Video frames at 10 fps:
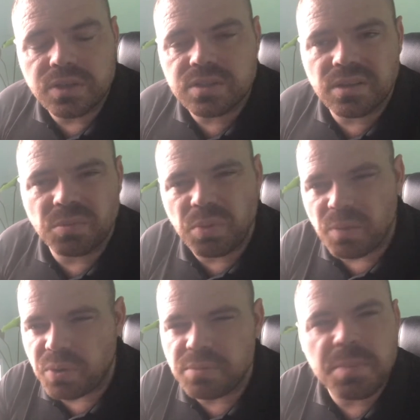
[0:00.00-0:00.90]
they're
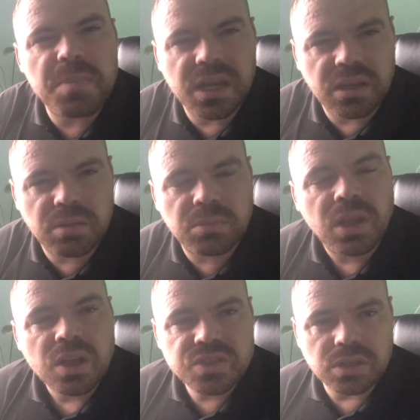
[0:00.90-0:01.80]
probably medium
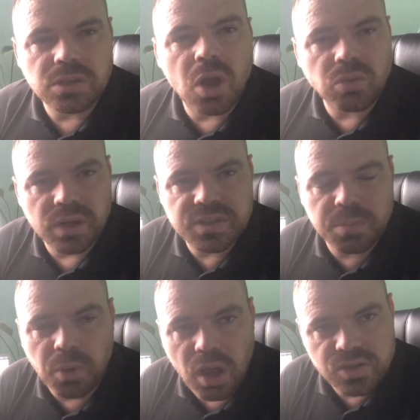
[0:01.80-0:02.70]
to low risk
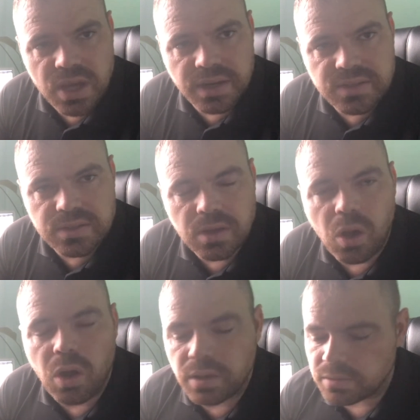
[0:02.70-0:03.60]
projects
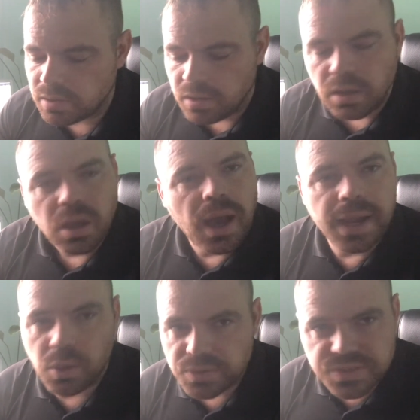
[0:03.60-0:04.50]
on
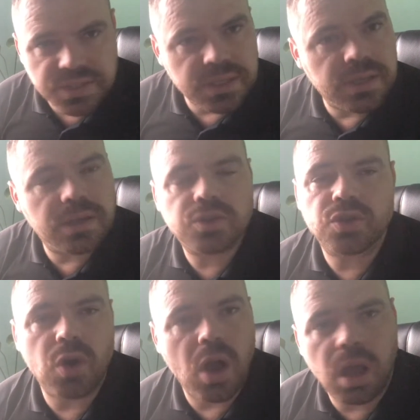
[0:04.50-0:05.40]
IOST,
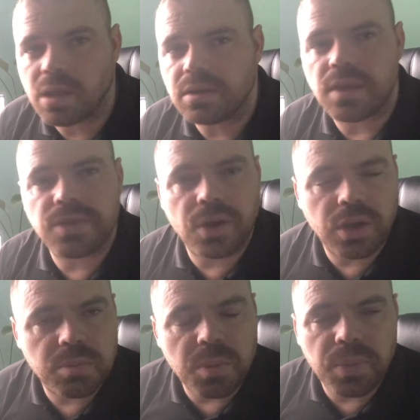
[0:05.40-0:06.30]
Tron,
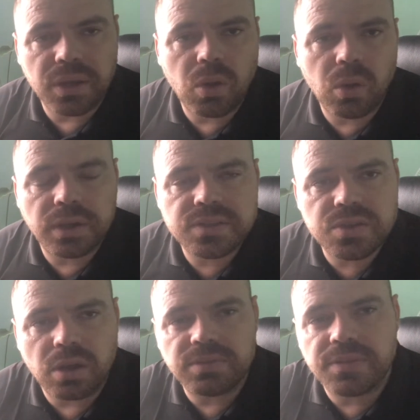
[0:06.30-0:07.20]
Ethereum, and Bitcoin.
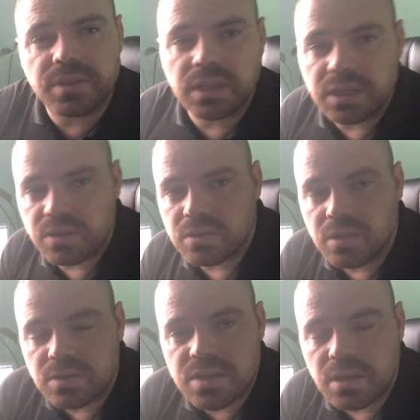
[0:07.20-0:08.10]
So I've left a link
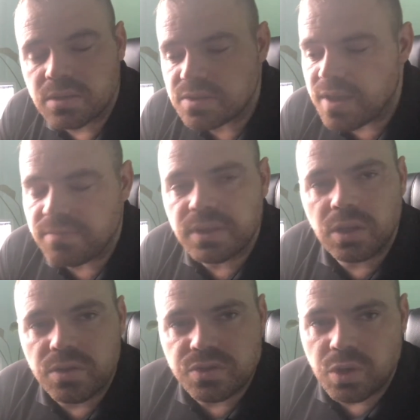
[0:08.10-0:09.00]
to that video
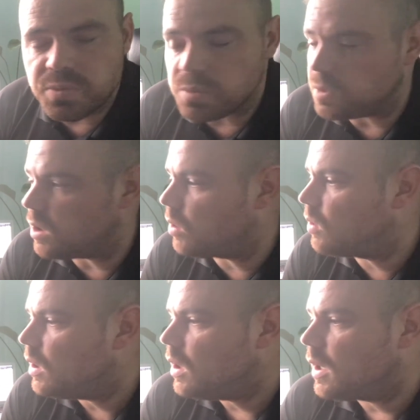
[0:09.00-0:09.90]
in the description below,
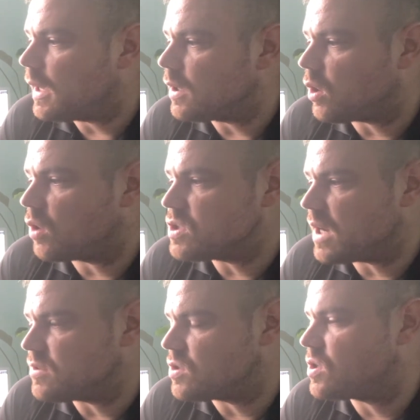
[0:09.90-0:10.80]
and encourage you
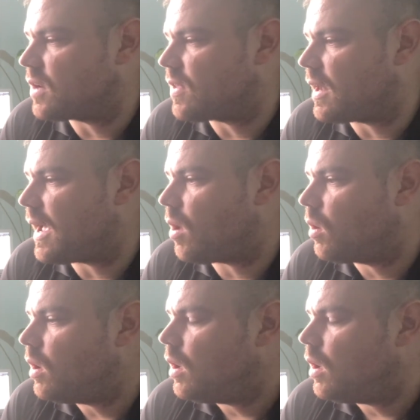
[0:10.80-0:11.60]
guys to check that out.